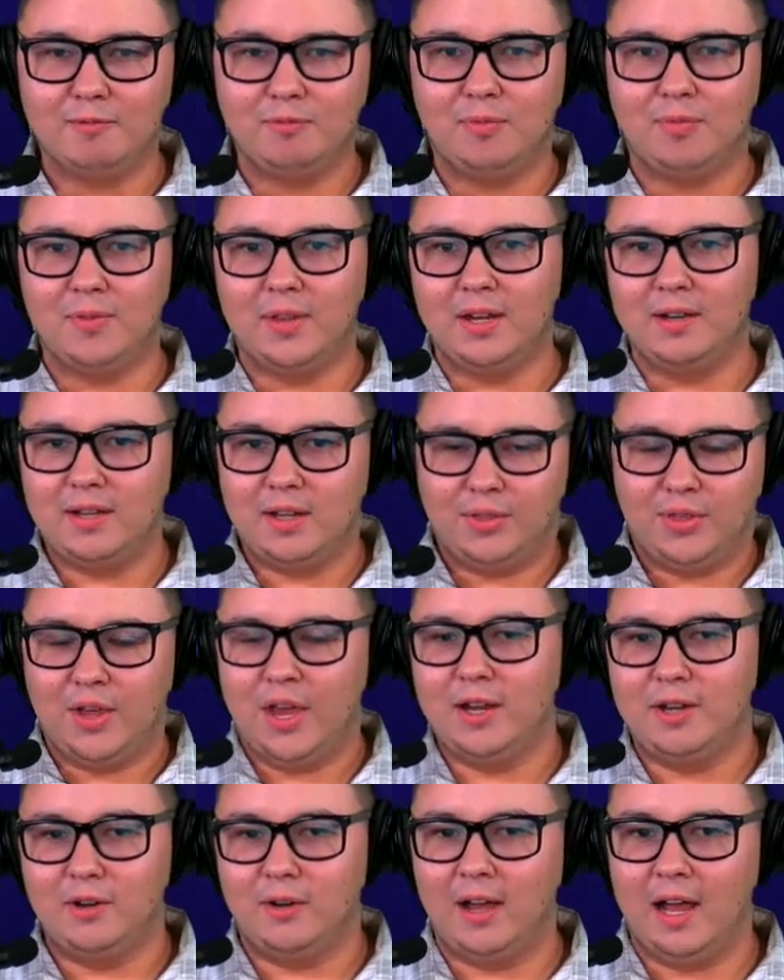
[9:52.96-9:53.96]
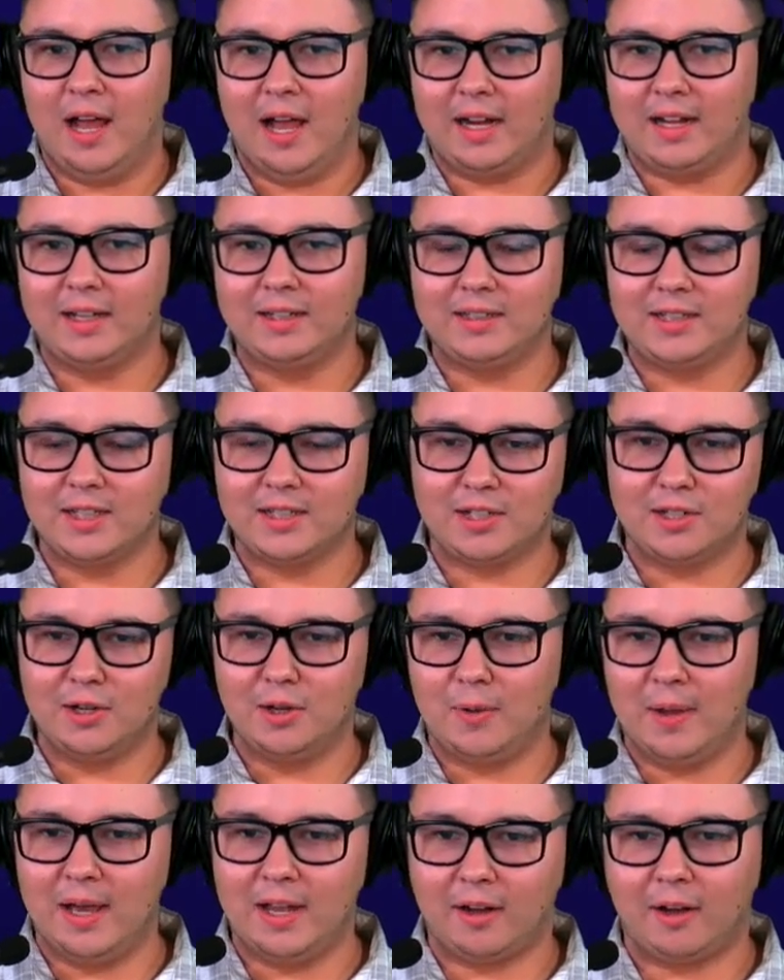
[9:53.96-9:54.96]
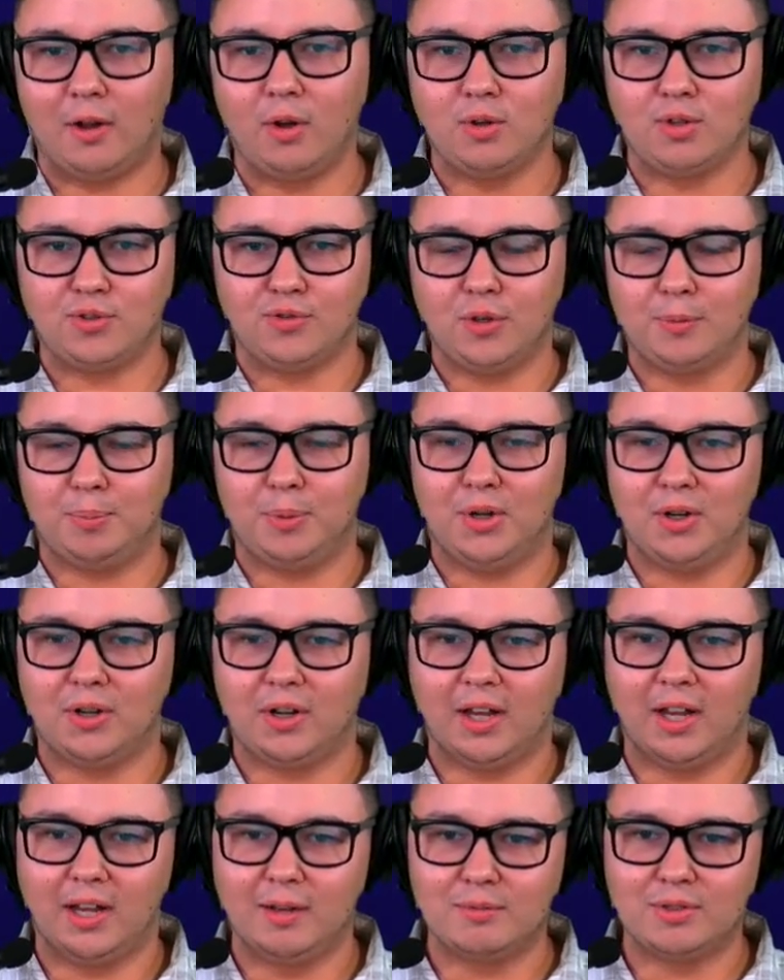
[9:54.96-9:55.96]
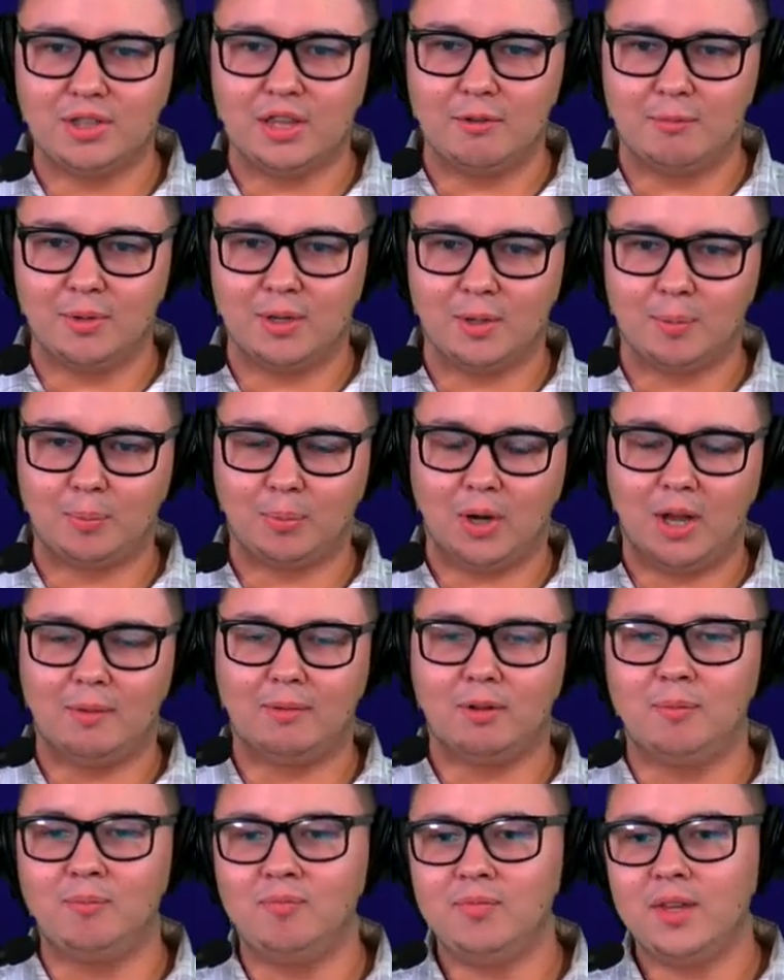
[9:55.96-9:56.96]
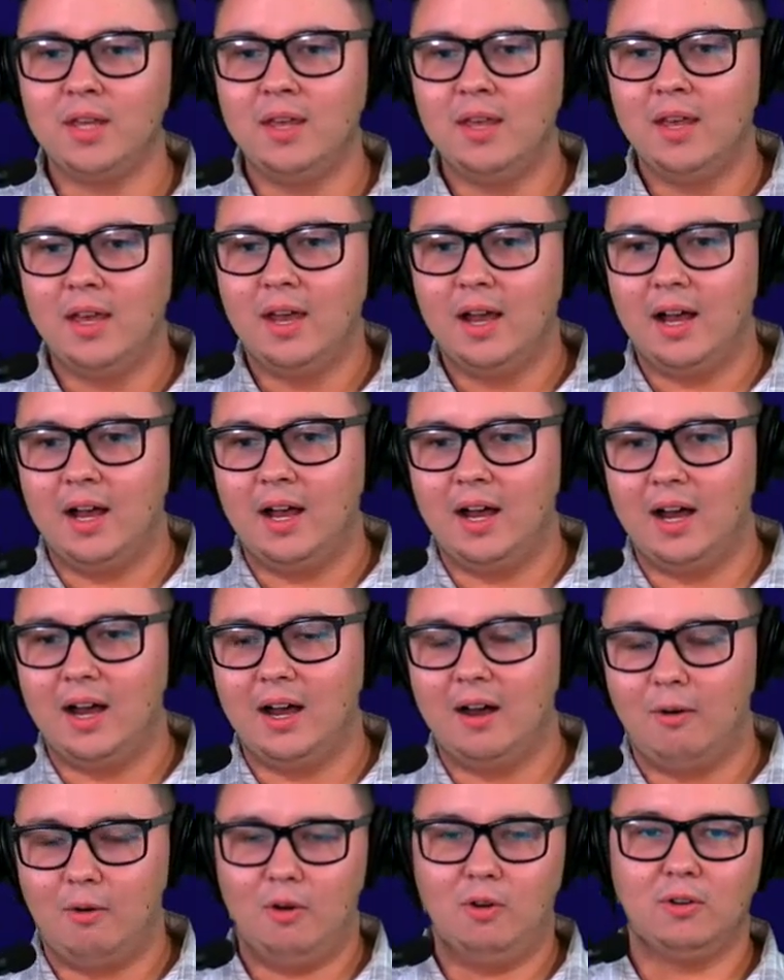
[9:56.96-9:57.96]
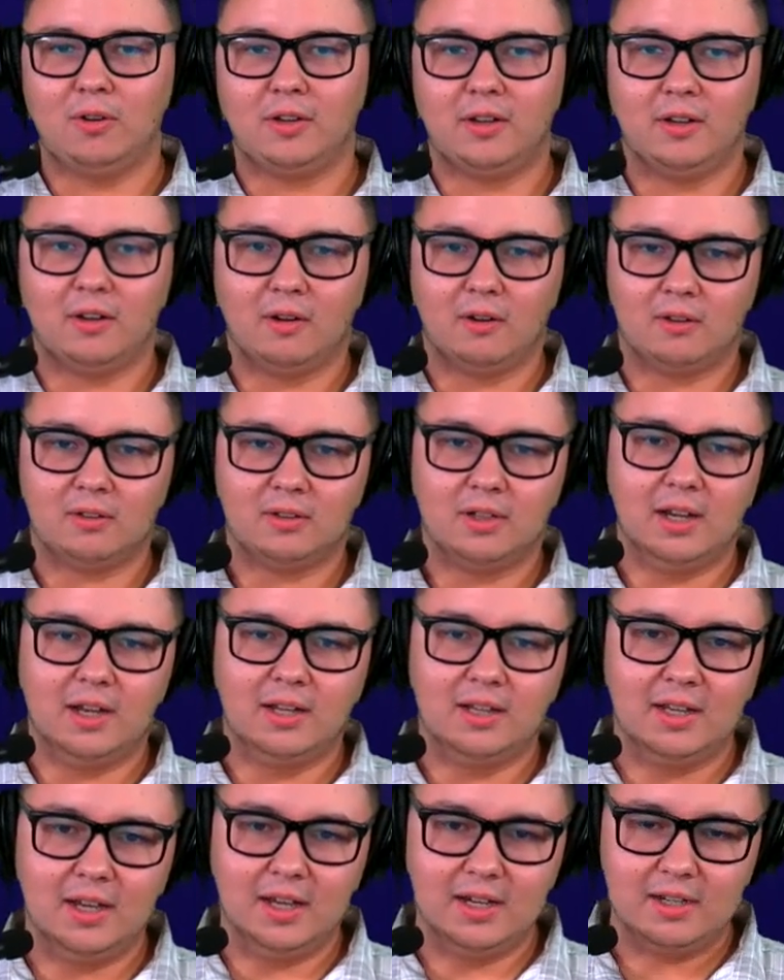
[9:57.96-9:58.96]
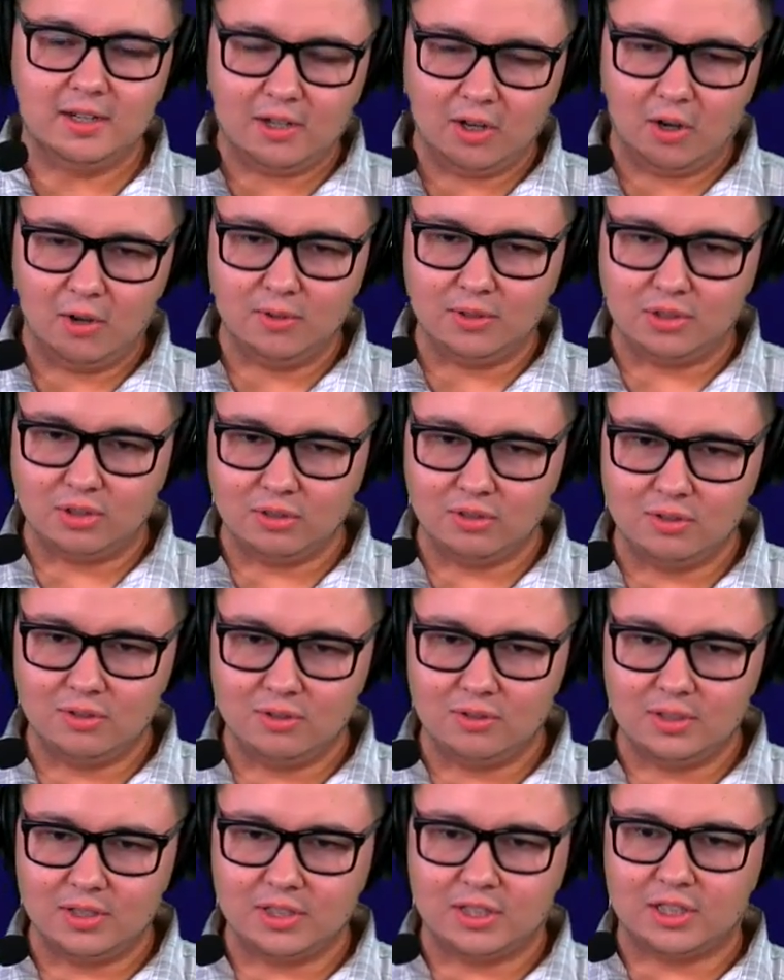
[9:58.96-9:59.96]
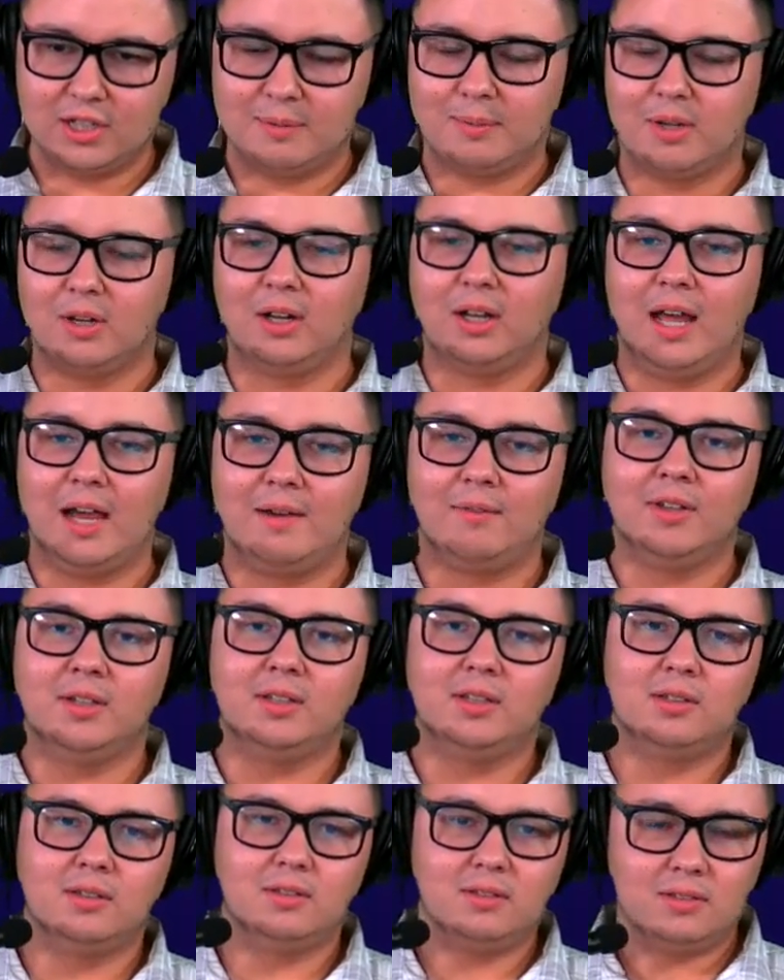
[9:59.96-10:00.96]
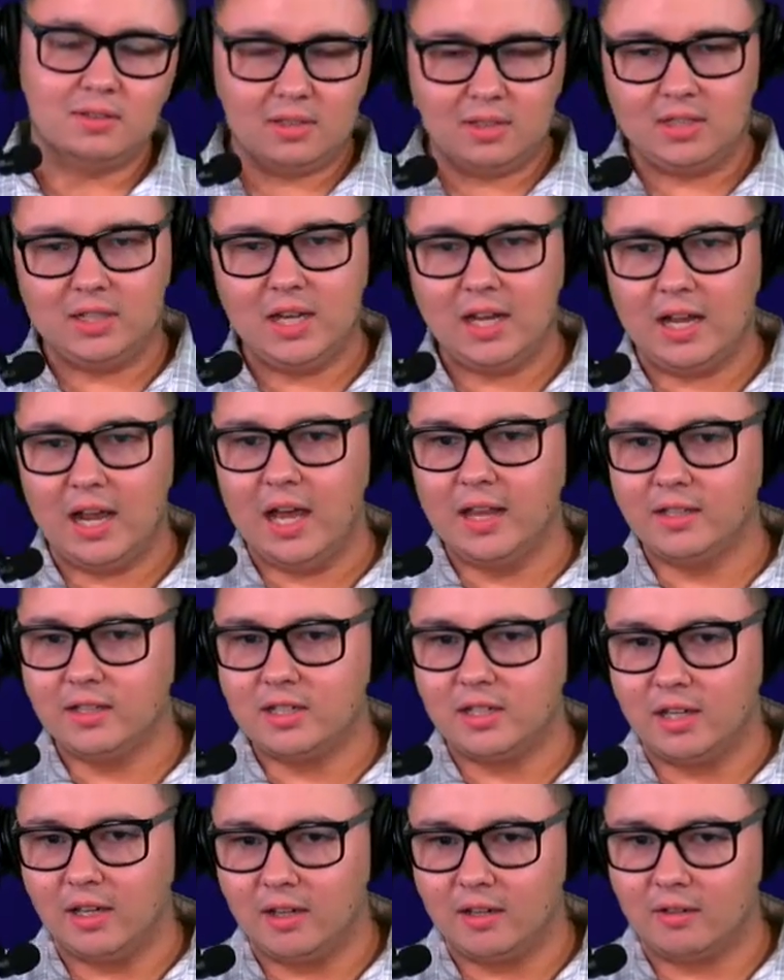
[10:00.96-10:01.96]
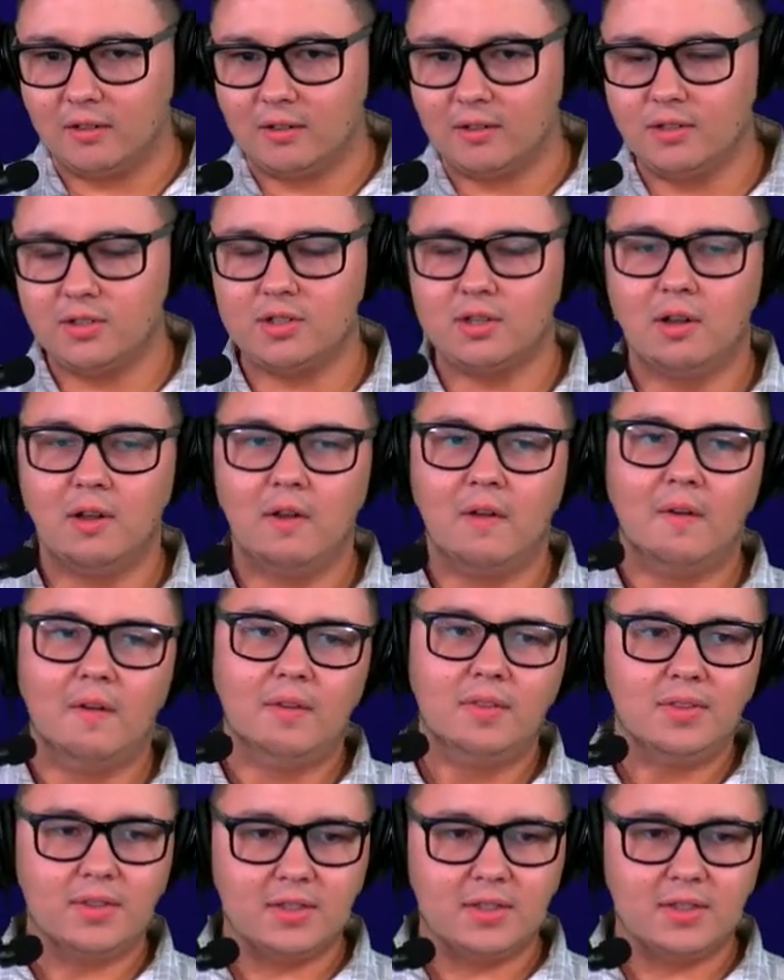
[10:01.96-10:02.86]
Nathaniel Hackett doesn't know how to coach football games. They've been a problem. all year. And then you go to December 11th. You take on the Steelers. The